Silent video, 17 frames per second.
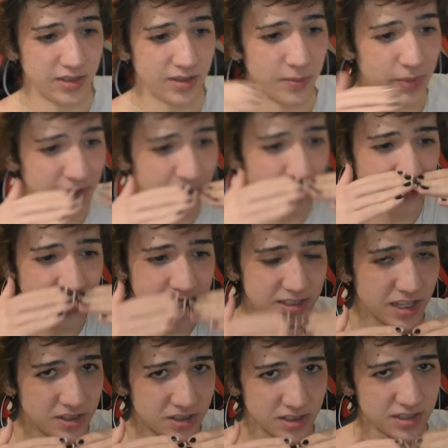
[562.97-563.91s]
But if this
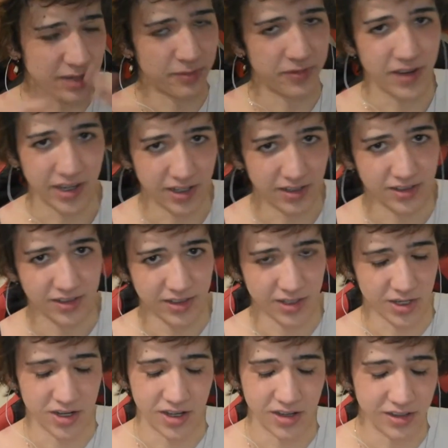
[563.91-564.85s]
itches, I'm fine,
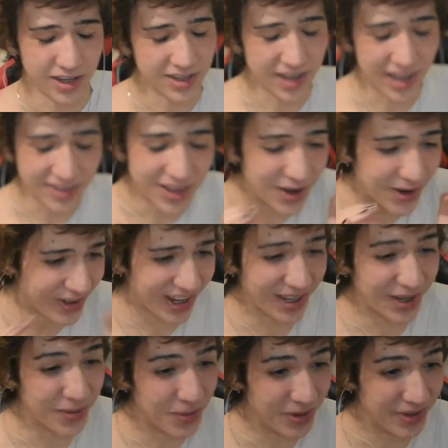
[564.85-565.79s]
you know? And I don't
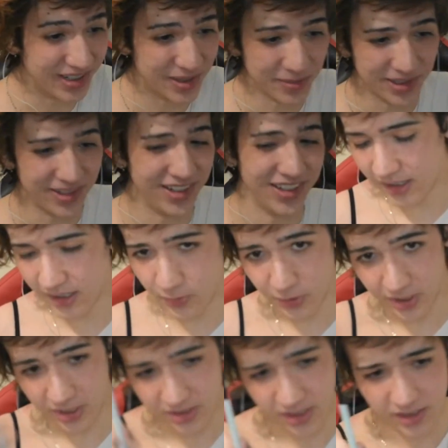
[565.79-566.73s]
gotta worry about it.
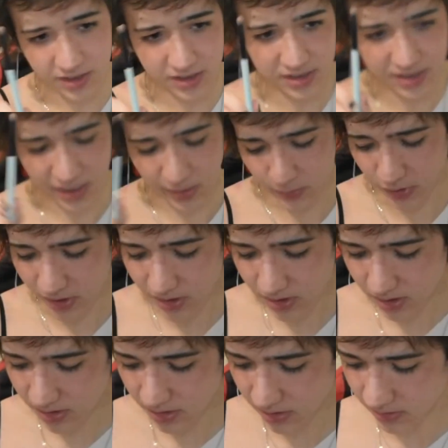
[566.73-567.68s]
gonna take the same
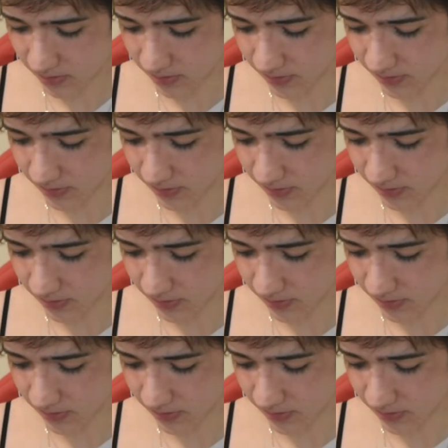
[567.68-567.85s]
brush.